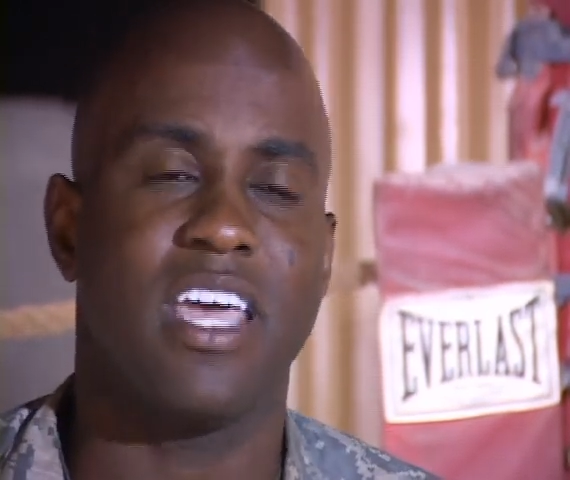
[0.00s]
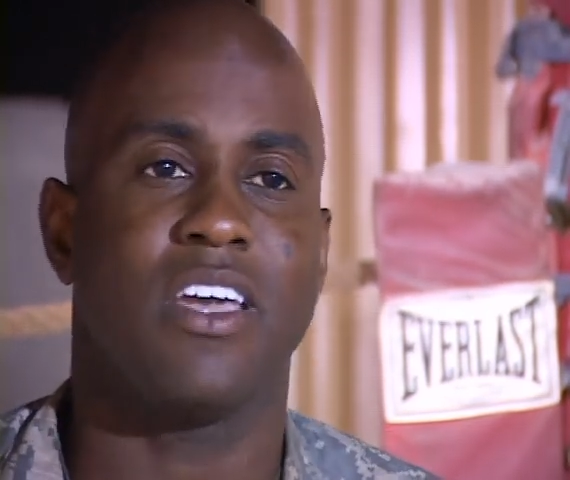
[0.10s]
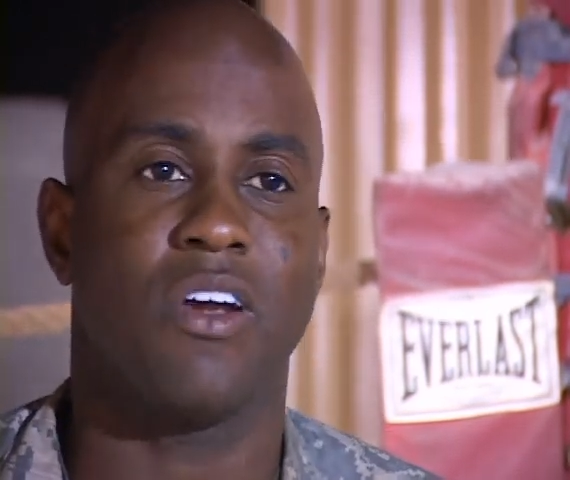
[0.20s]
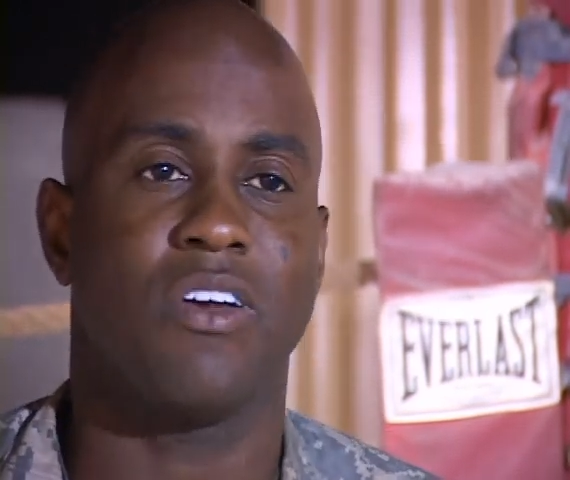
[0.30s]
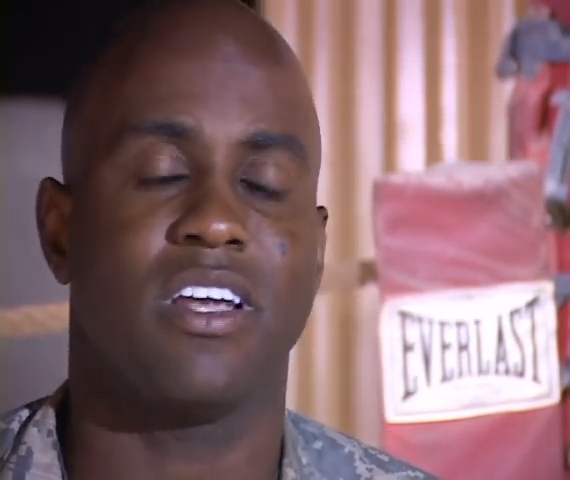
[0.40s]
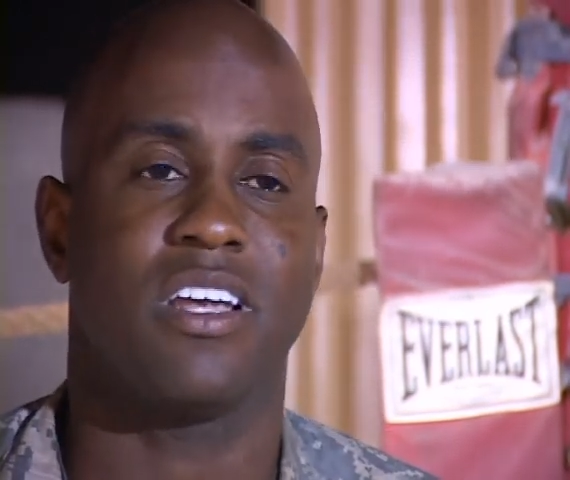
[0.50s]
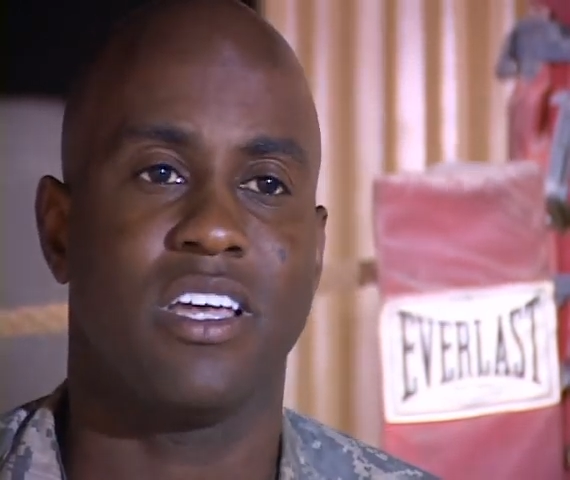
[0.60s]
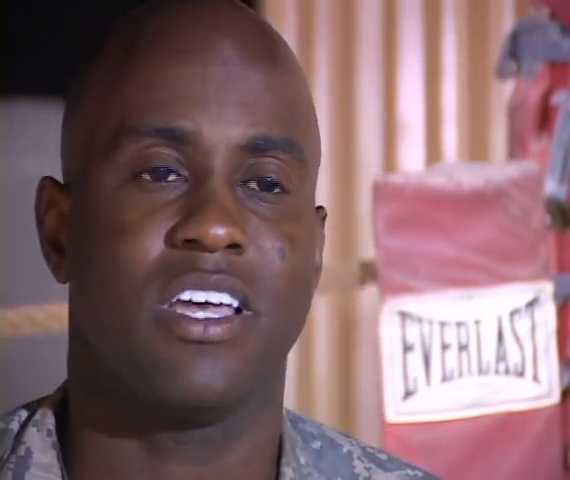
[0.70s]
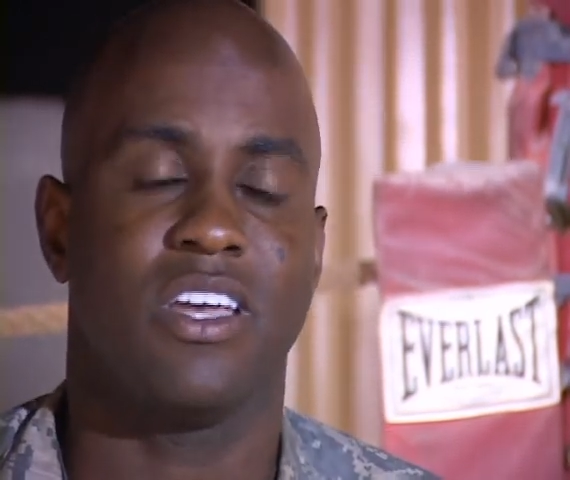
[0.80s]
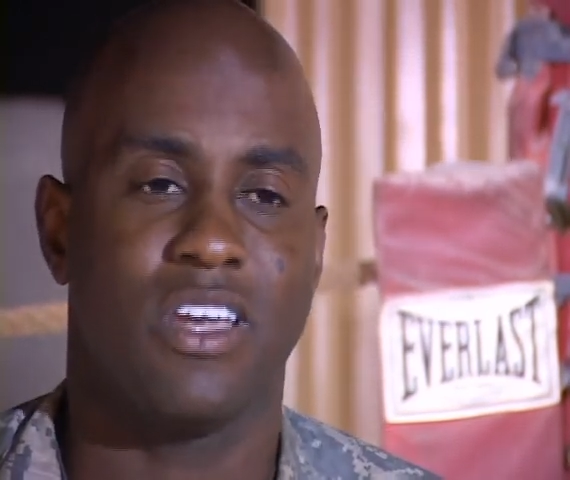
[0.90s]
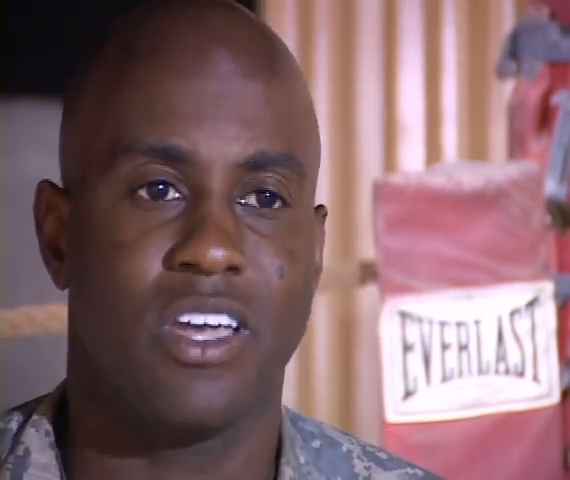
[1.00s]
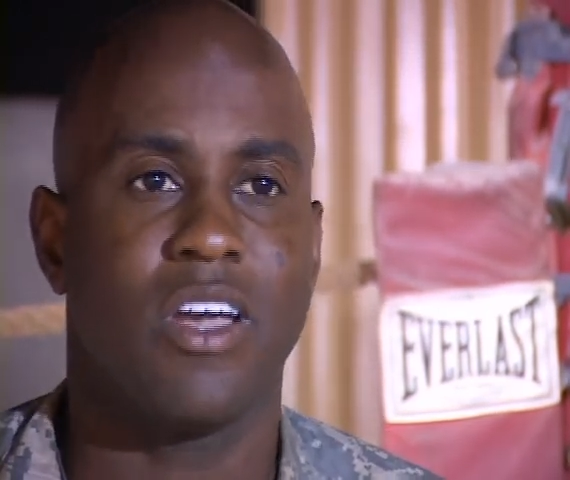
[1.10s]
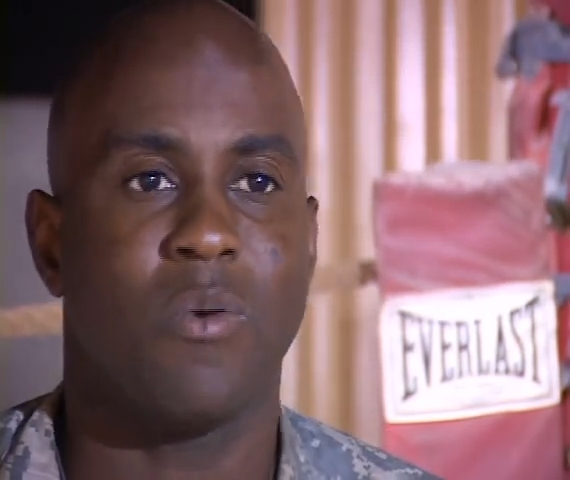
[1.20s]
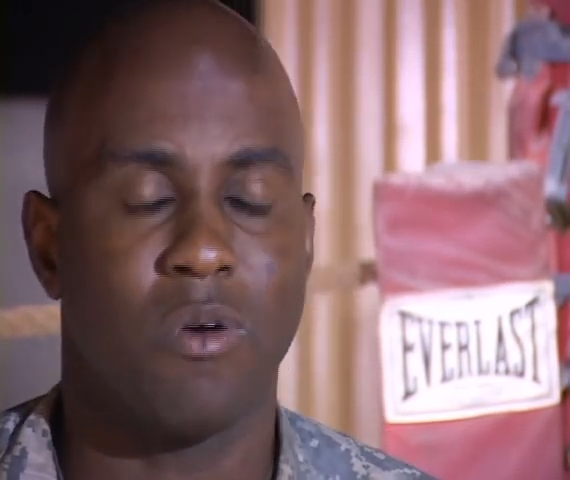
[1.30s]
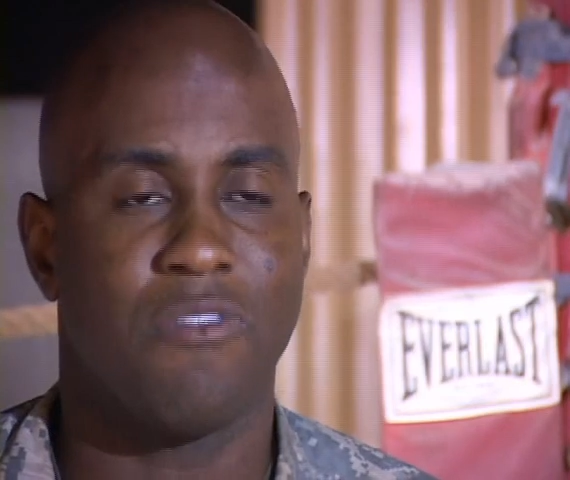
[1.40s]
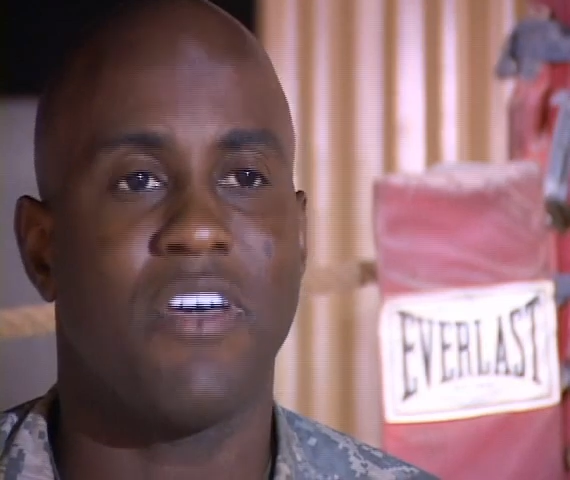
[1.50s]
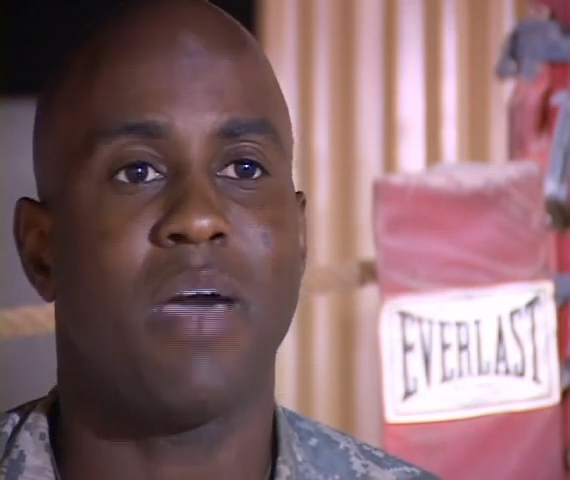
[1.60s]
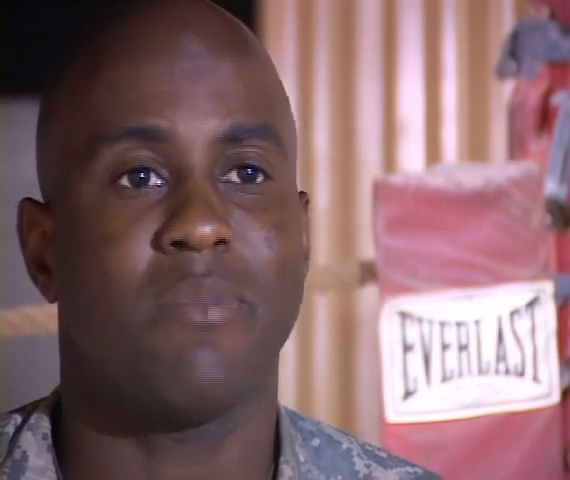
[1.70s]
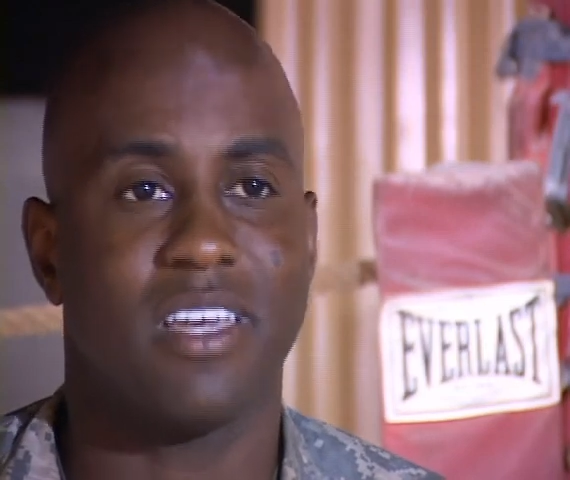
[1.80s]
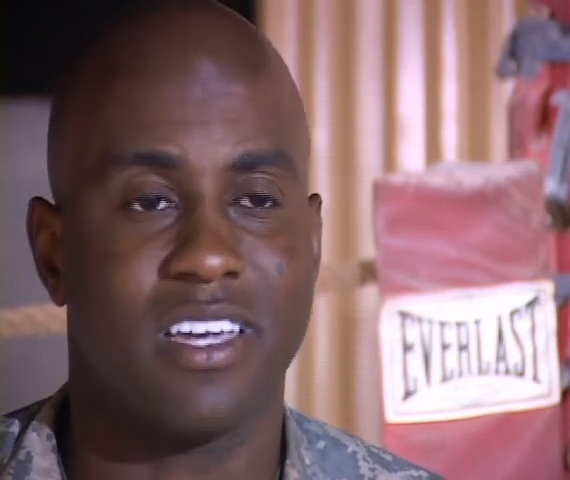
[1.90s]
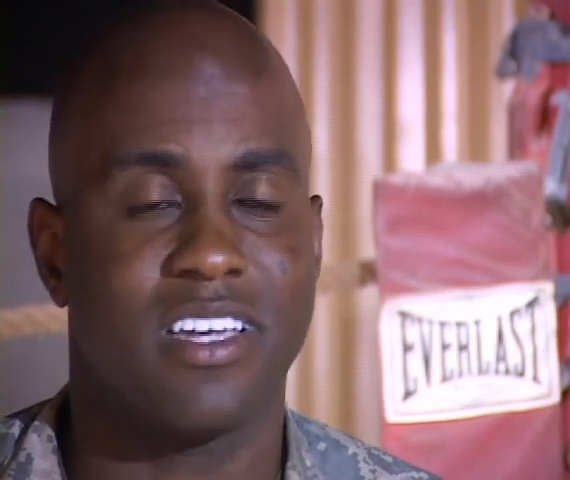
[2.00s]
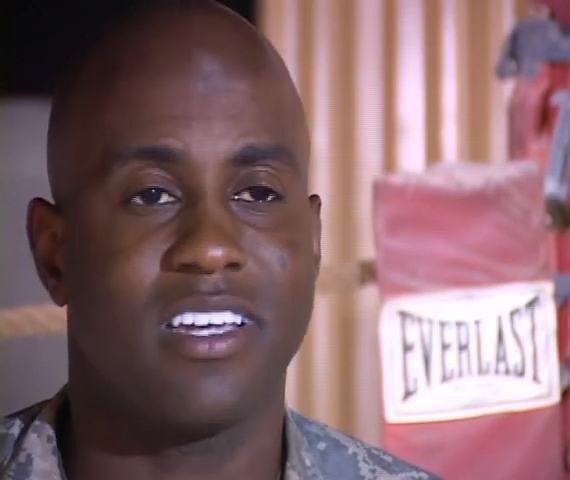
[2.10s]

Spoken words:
hey, Kearney, we're a family.